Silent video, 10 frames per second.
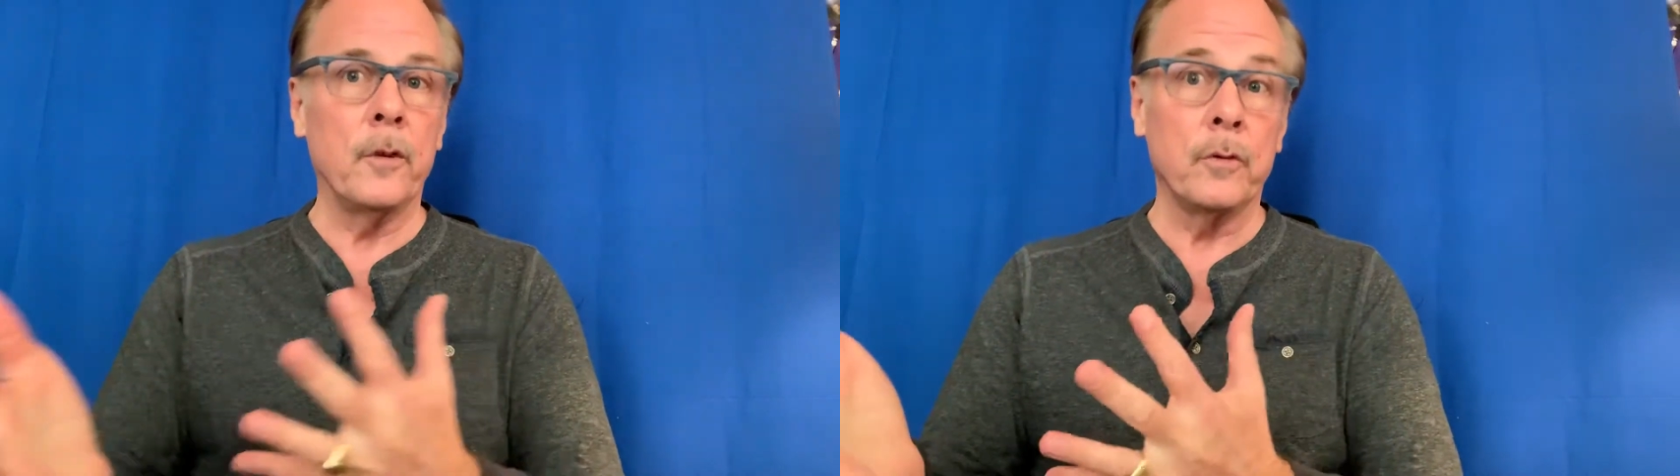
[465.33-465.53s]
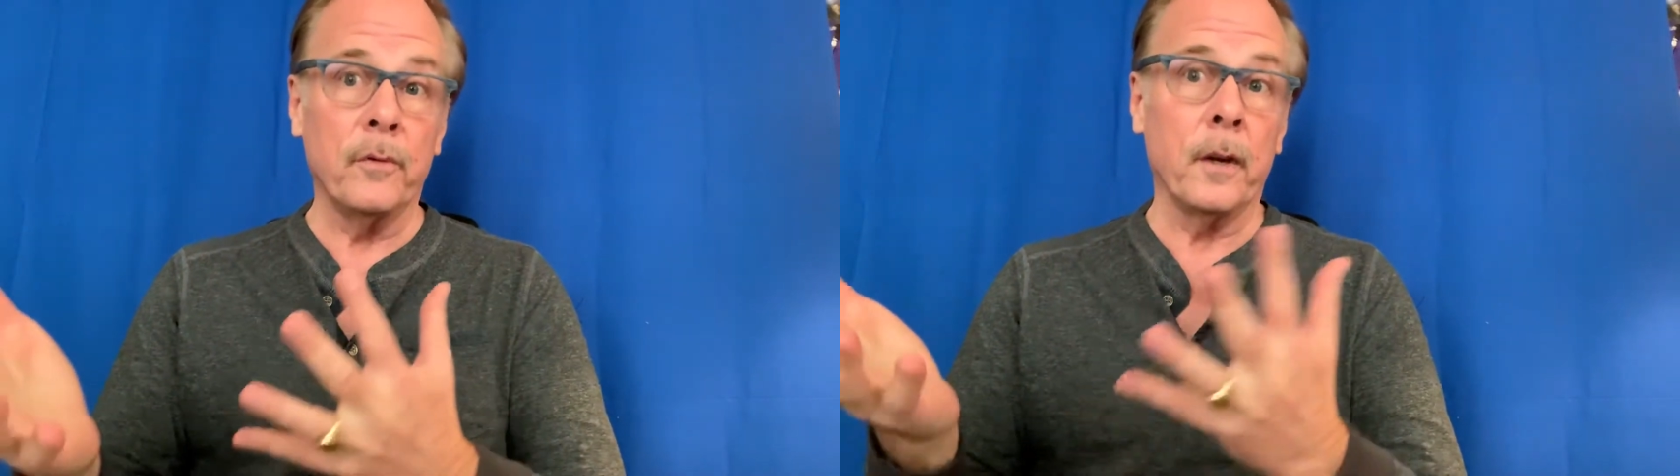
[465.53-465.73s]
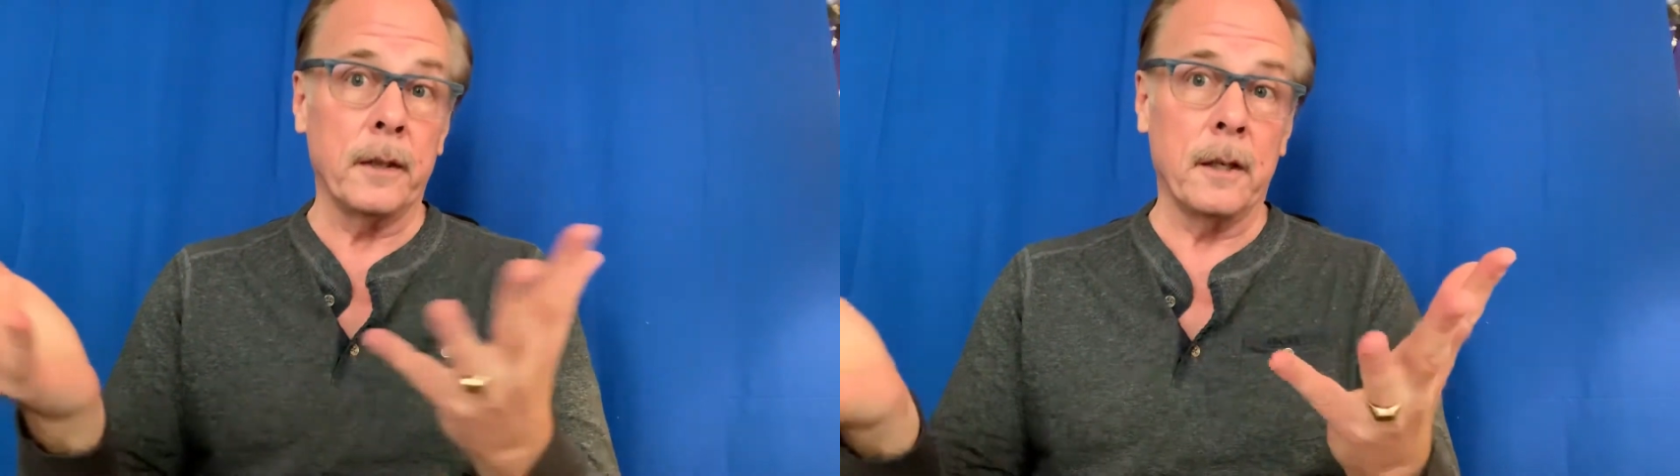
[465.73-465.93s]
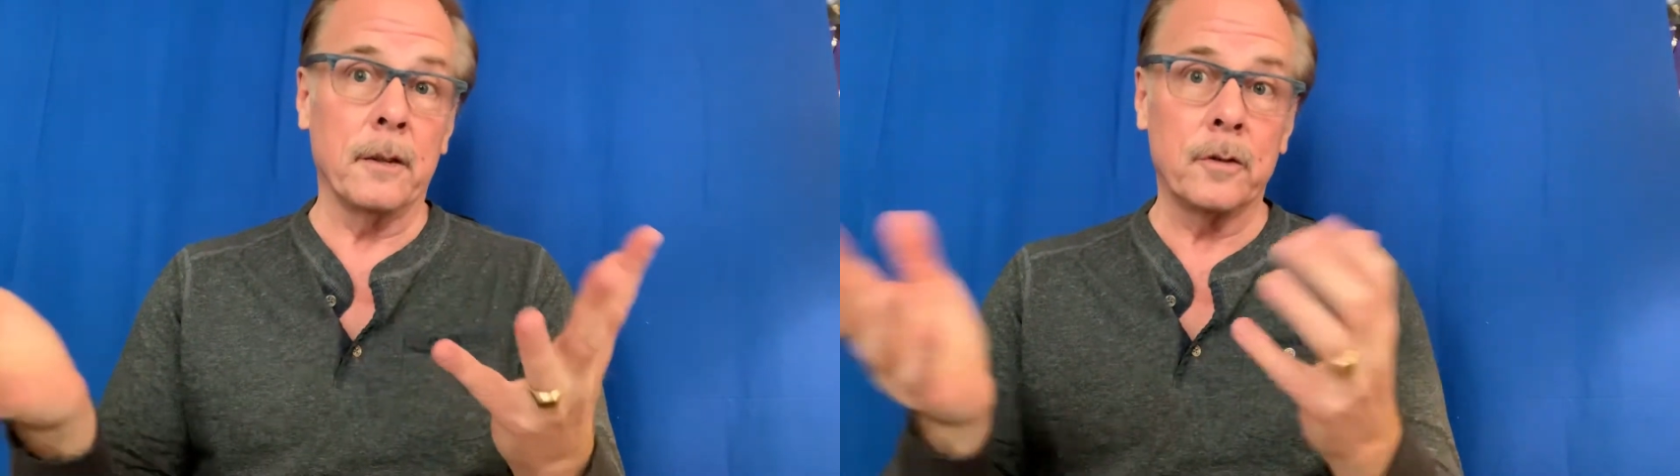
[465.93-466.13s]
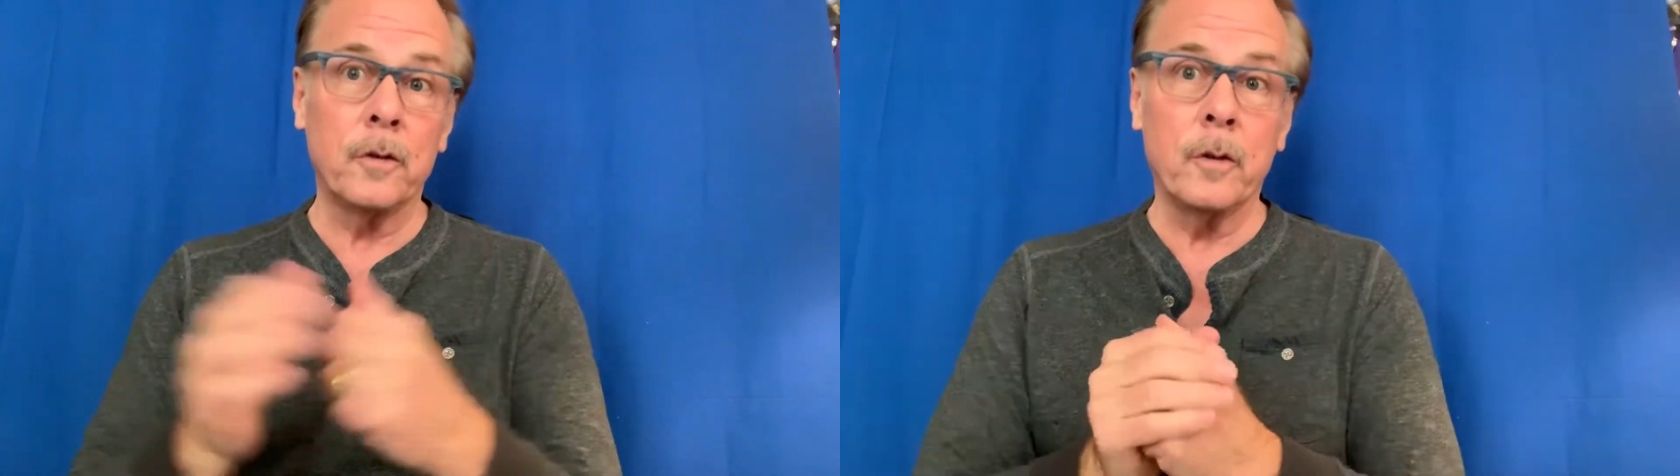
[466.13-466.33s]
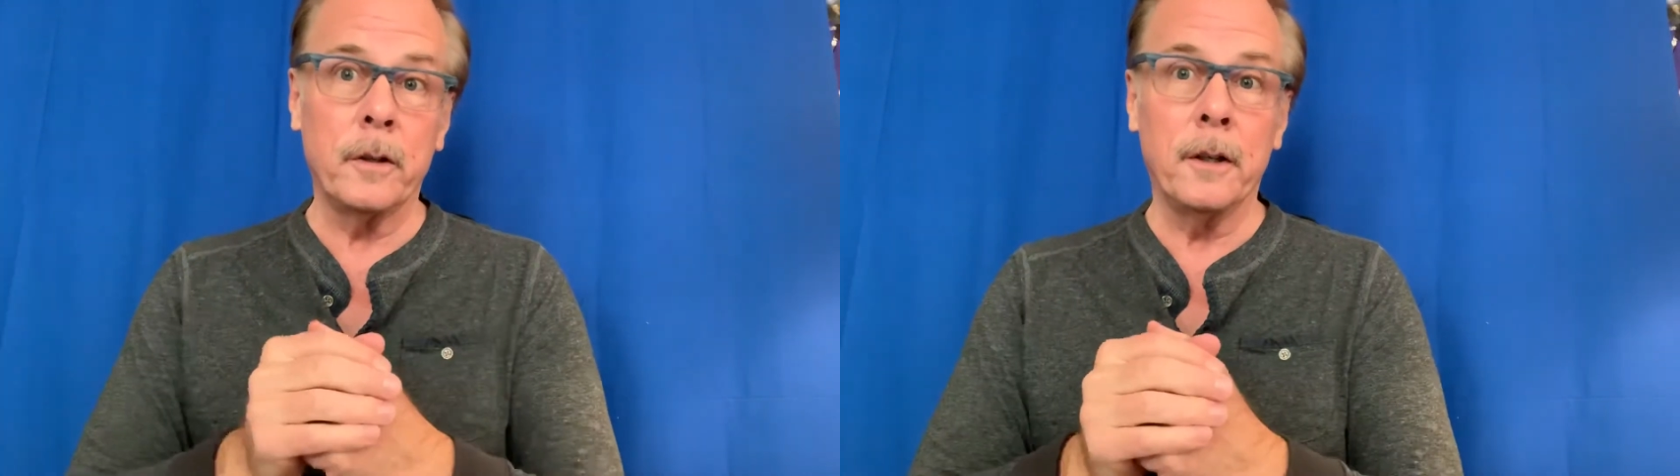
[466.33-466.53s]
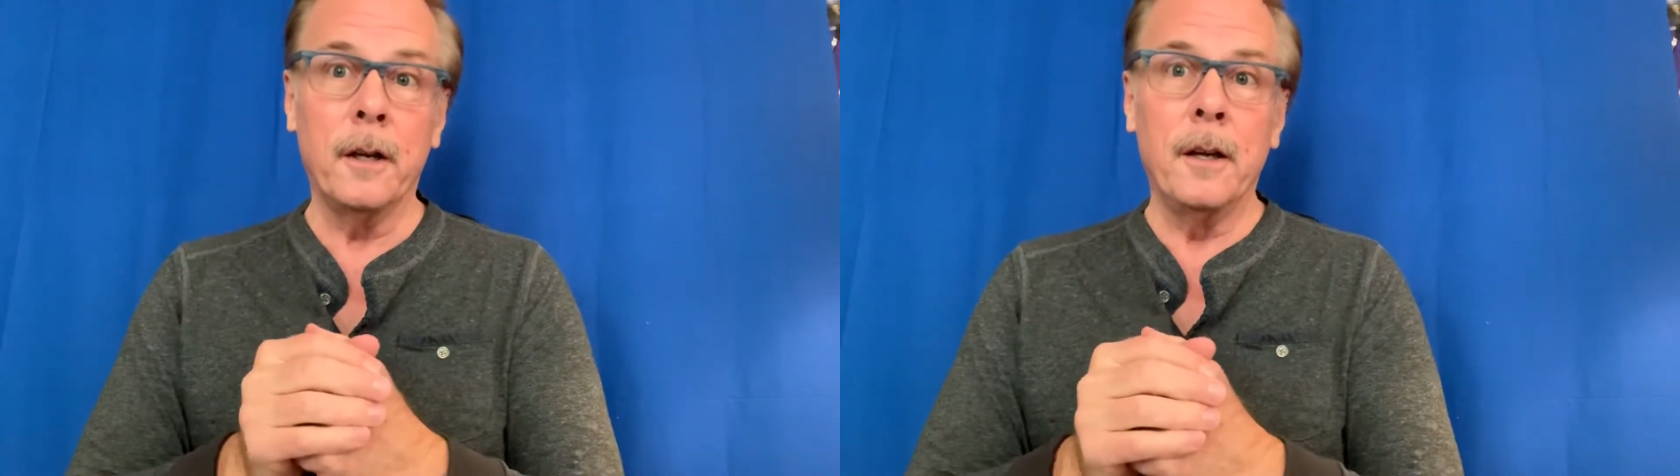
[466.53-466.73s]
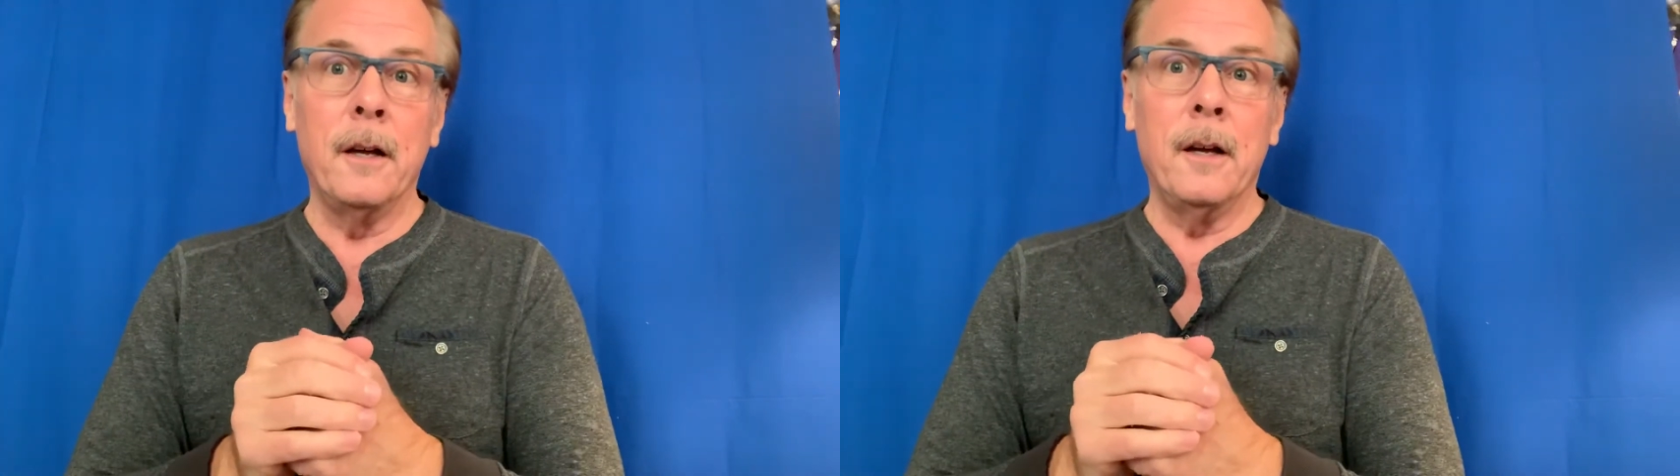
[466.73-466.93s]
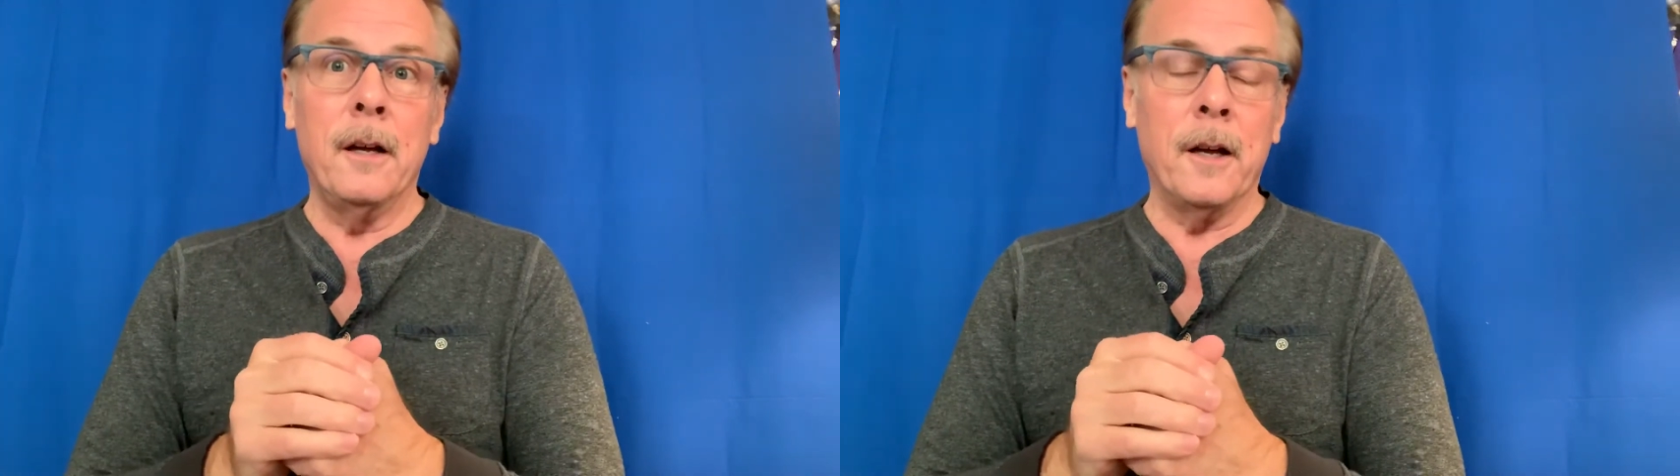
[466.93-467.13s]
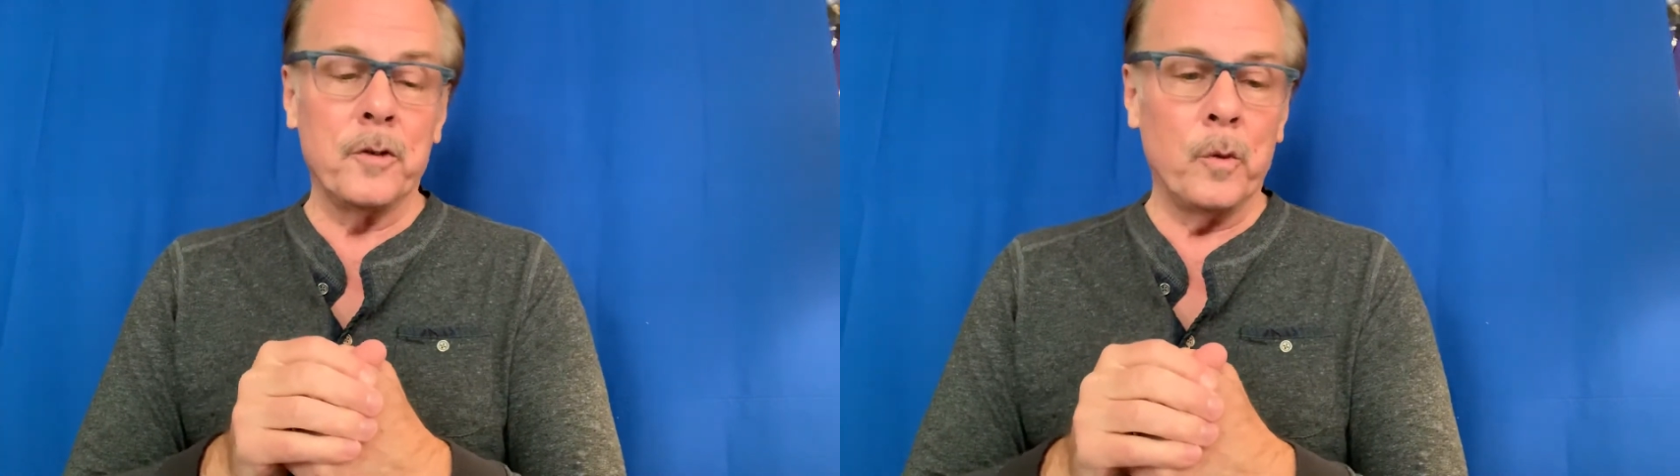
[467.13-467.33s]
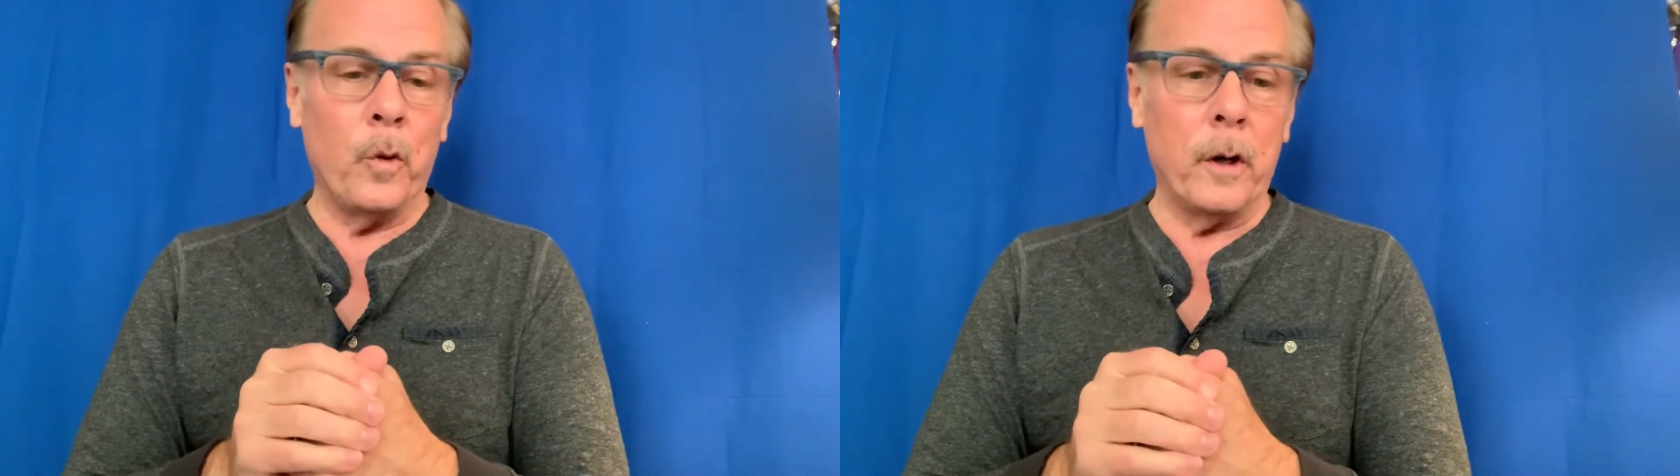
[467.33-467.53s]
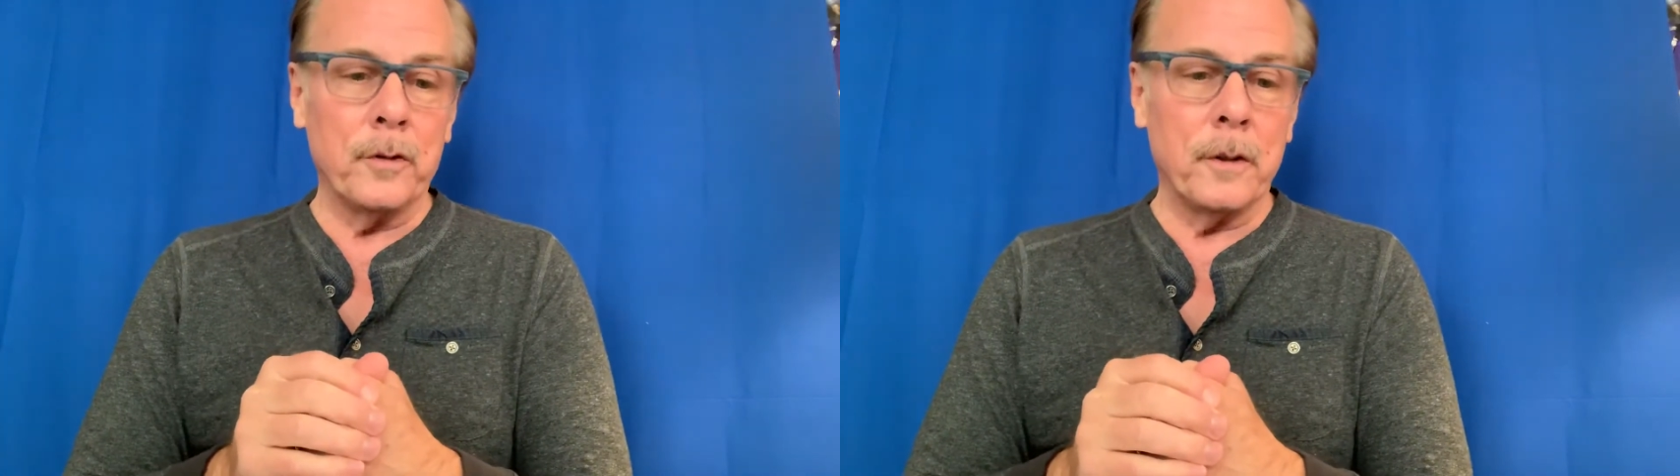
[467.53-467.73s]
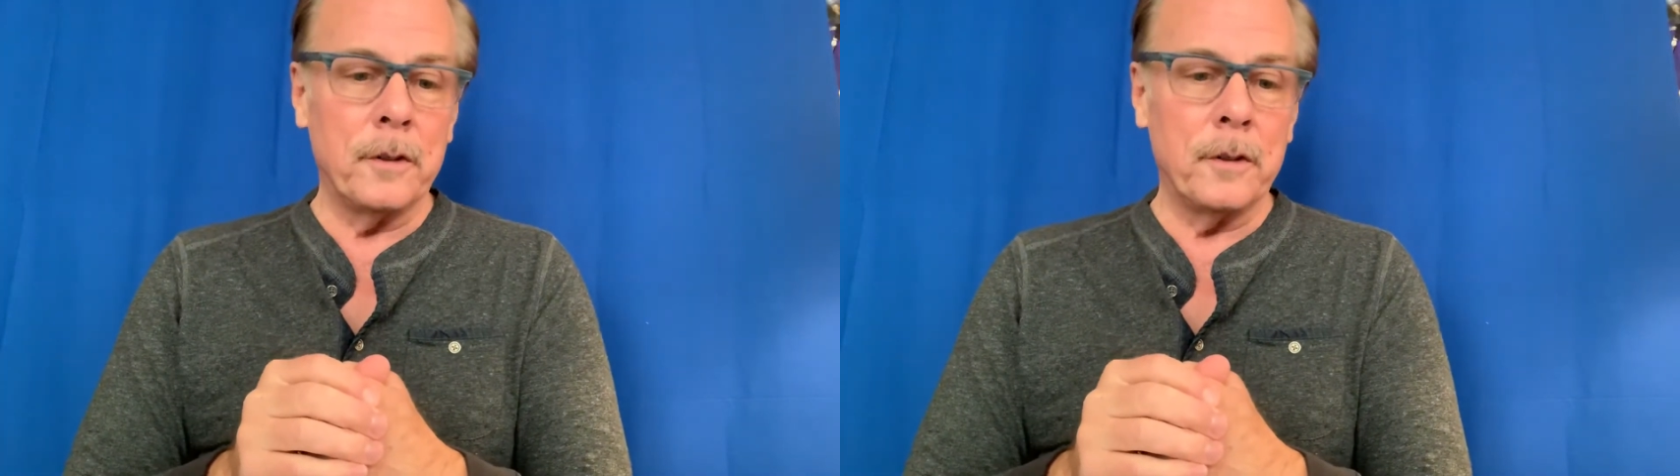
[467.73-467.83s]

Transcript: you find out in the story, as you watch it.